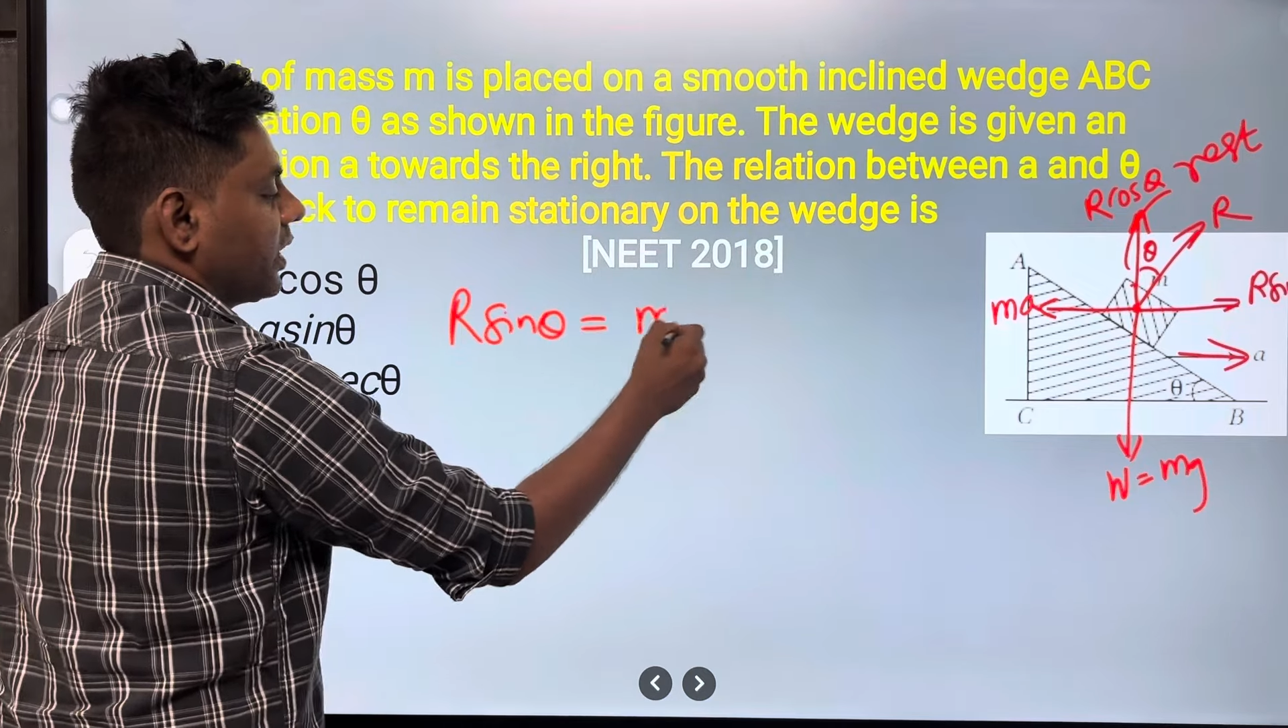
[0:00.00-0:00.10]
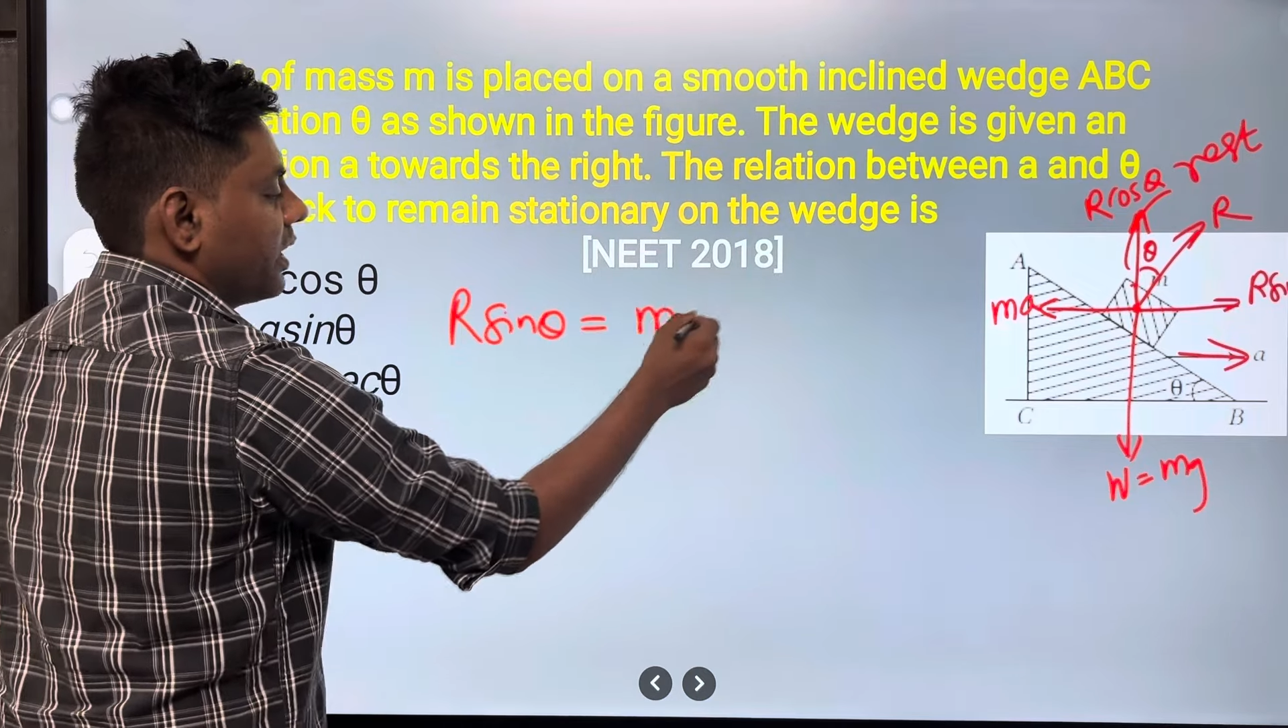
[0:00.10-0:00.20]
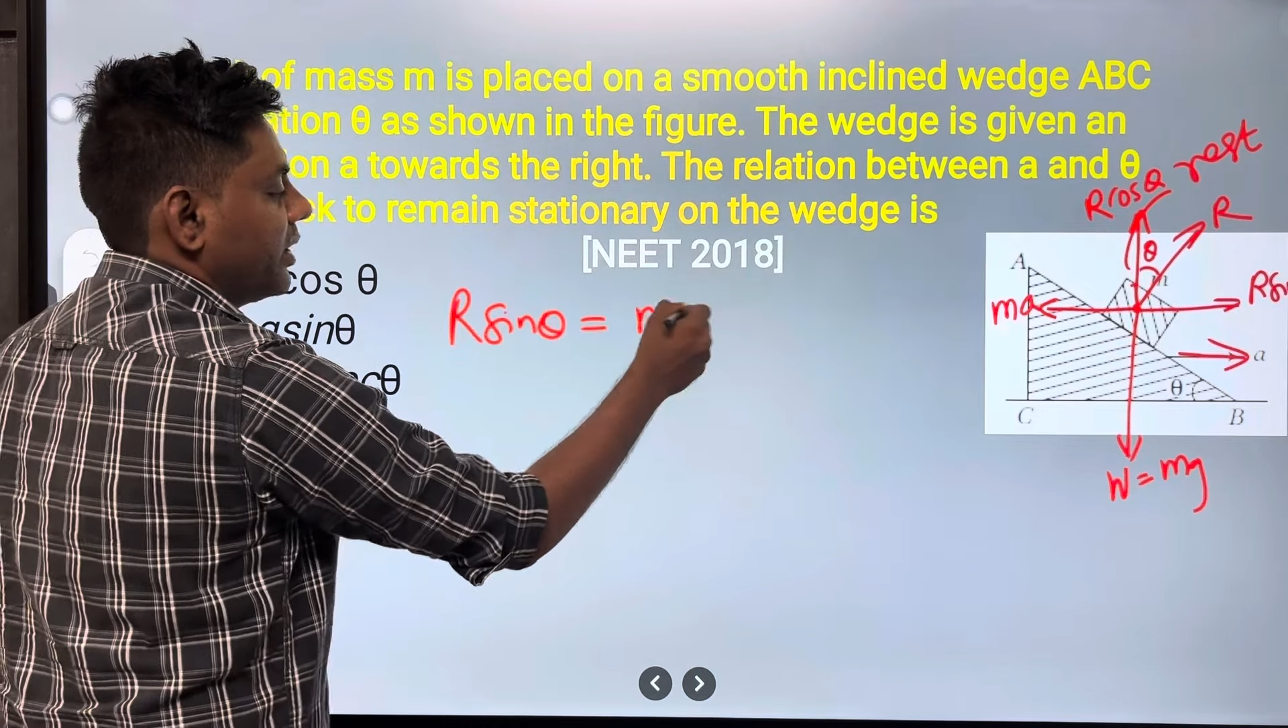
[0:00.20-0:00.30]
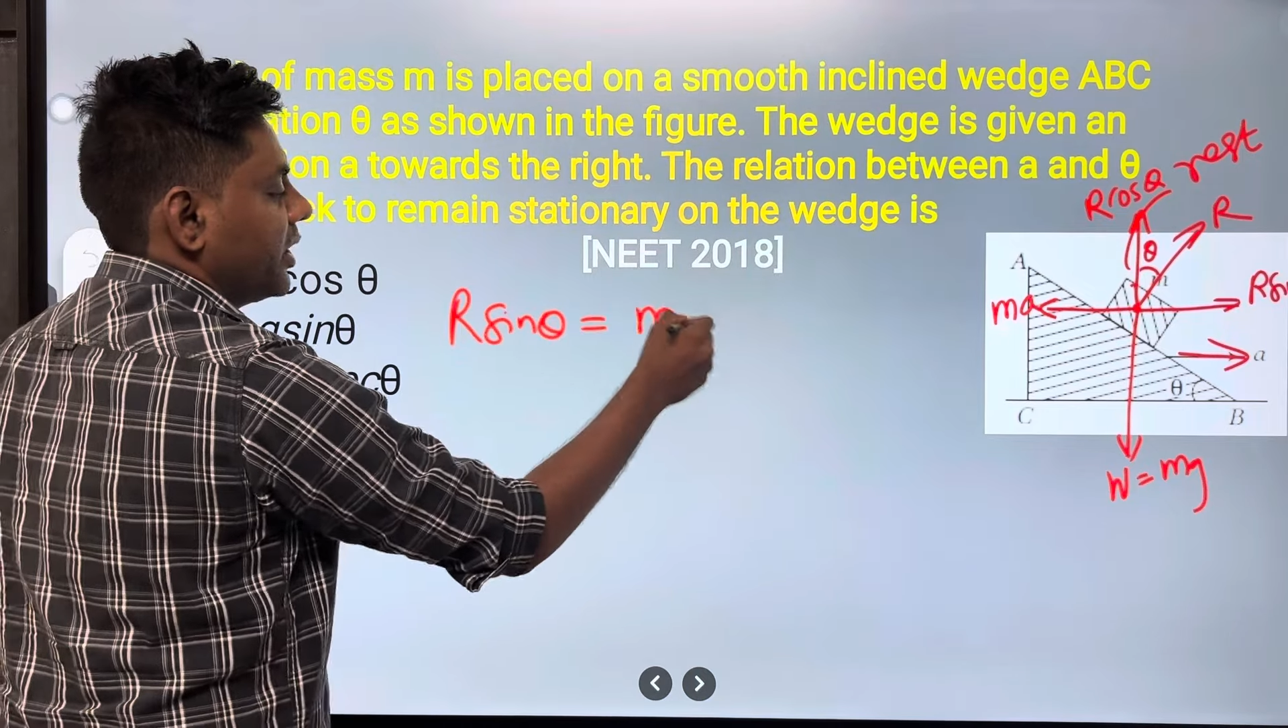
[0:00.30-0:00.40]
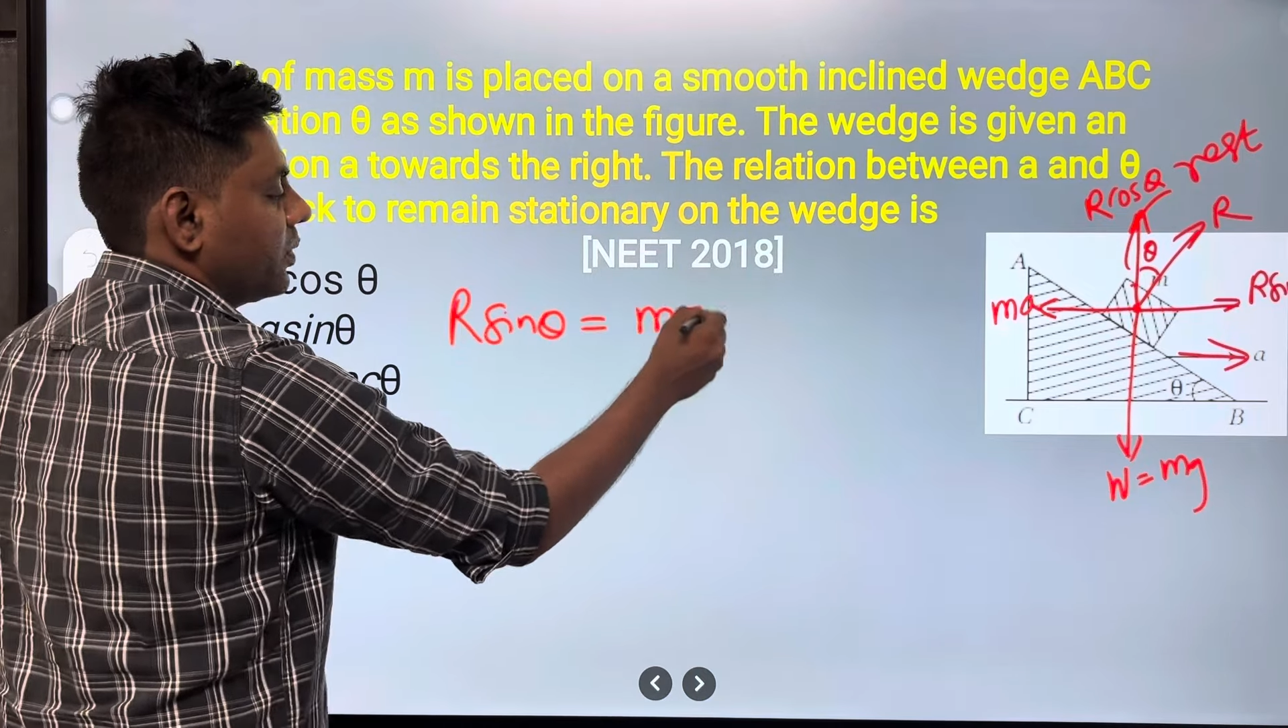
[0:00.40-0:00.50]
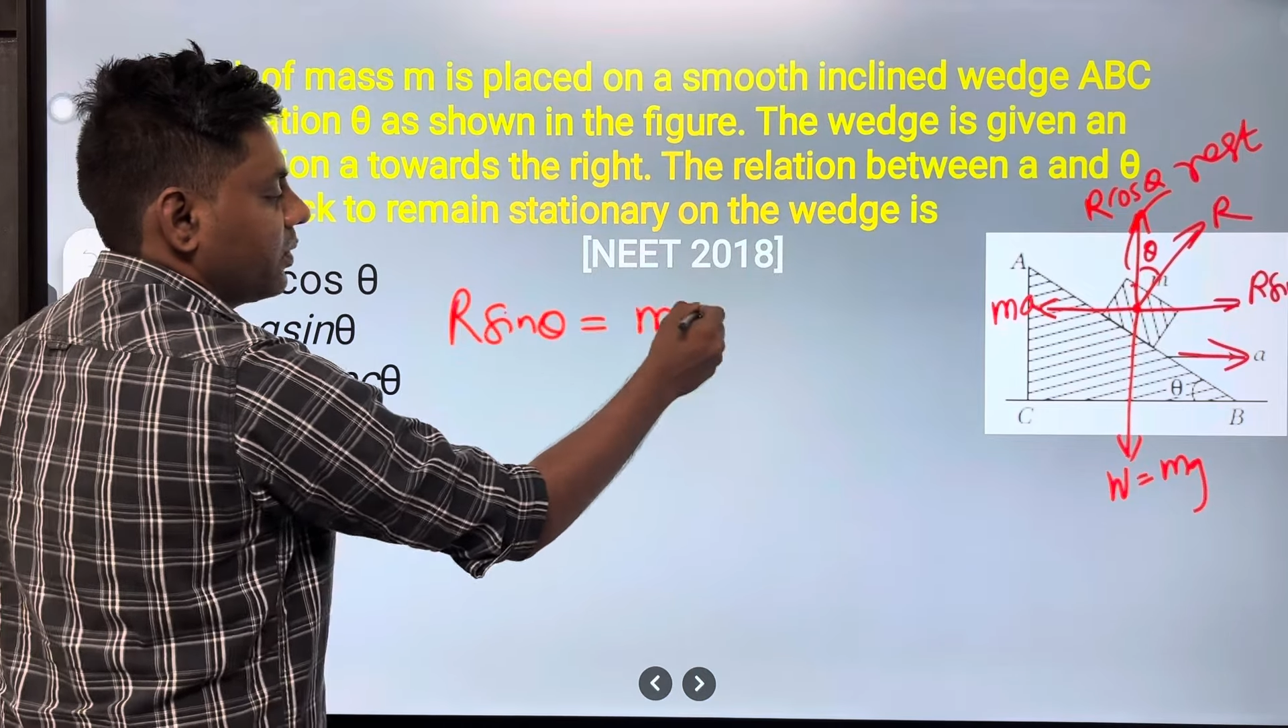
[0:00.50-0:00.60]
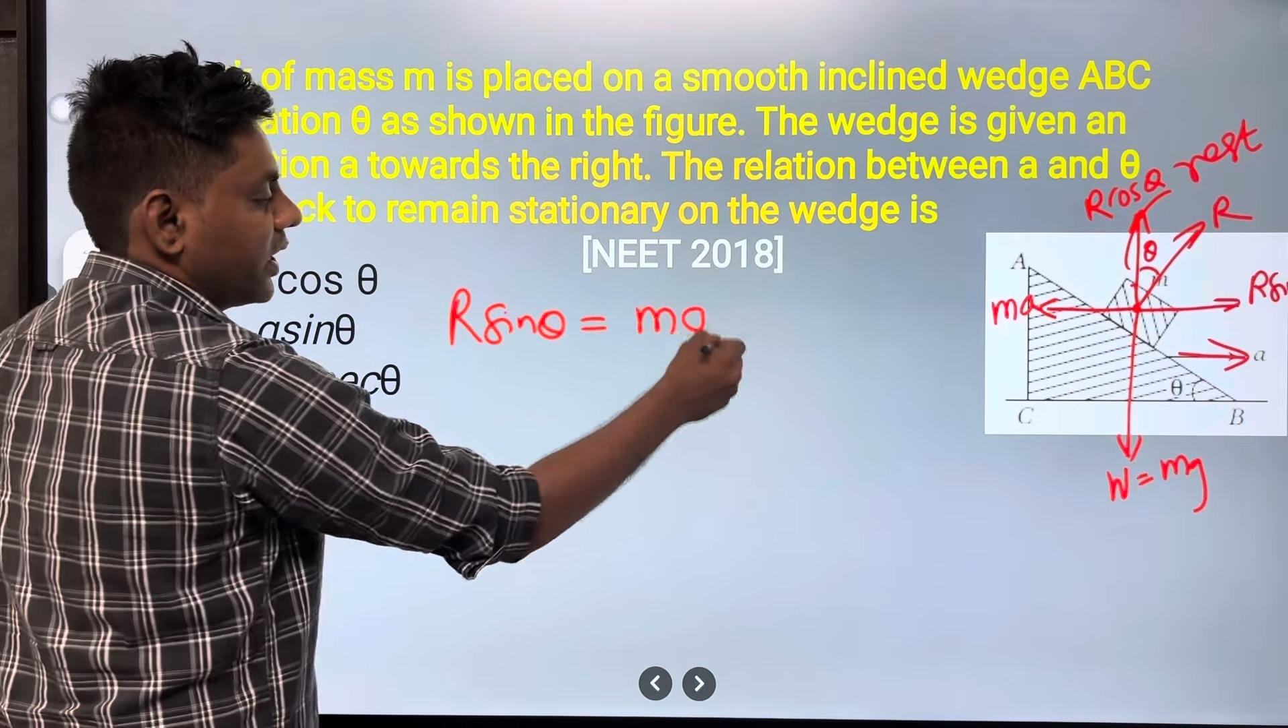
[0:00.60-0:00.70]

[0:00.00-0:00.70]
M into